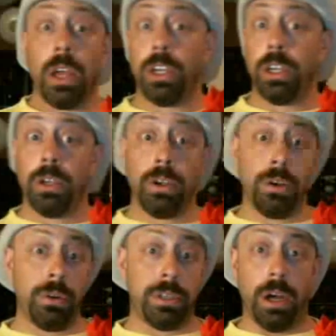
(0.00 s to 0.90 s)

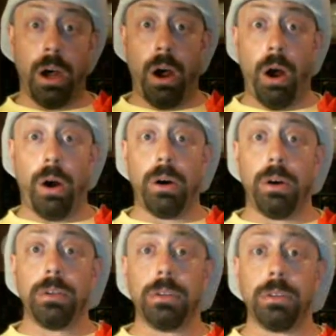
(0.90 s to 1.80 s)
You
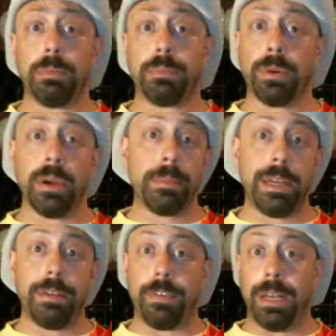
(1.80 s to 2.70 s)
don't bring
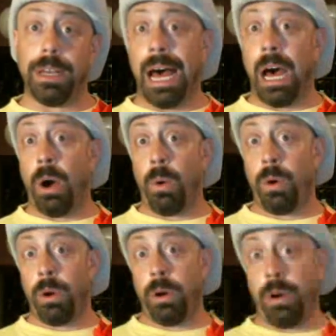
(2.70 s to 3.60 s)
me
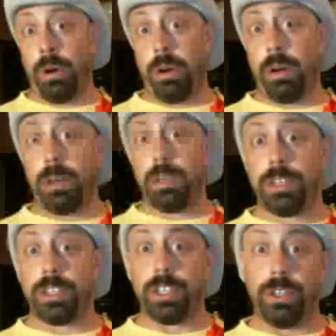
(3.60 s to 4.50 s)
flowers,
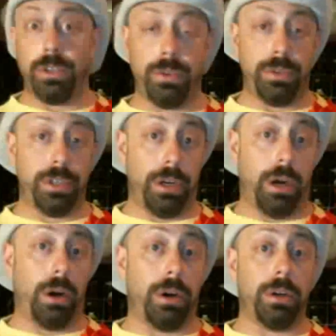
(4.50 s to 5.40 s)
you
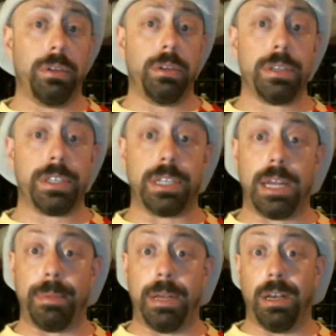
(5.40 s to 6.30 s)
don't
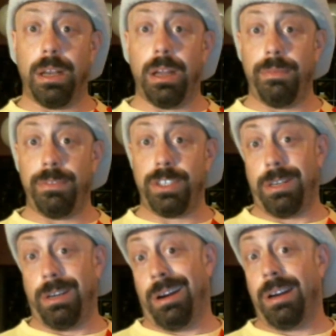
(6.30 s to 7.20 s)
sing me love
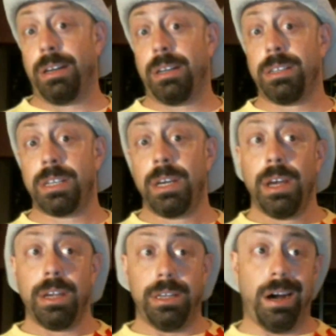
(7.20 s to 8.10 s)
songs,
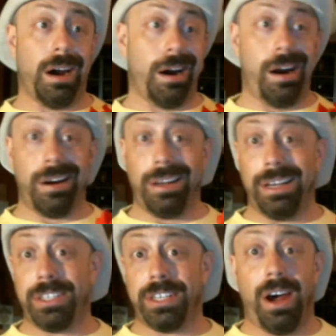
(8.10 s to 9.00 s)
you
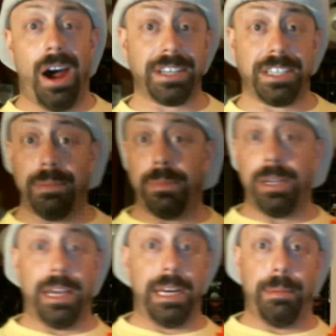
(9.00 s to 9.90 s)
hardly talk to
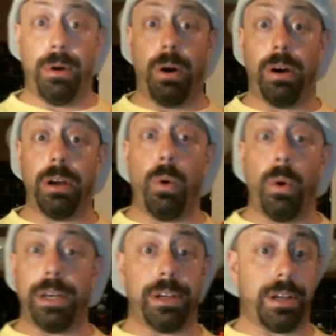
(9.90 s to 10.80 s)
me anymore
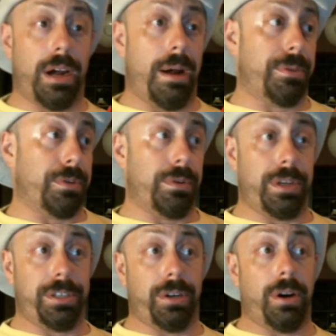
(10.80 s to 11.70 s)
when you come through the
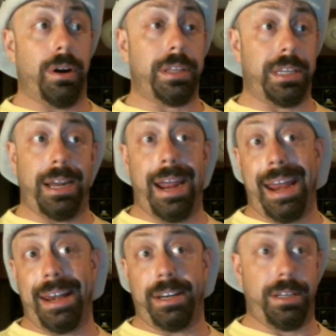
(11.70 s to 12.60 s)
door at the
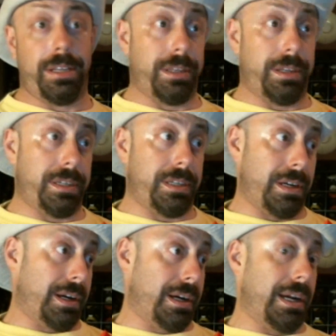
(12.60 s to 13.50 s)
end of the
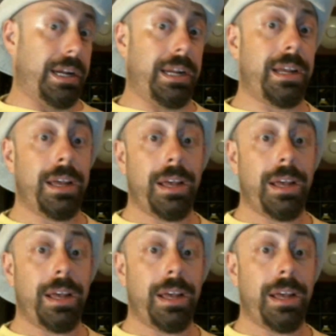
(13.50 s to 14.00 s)
day.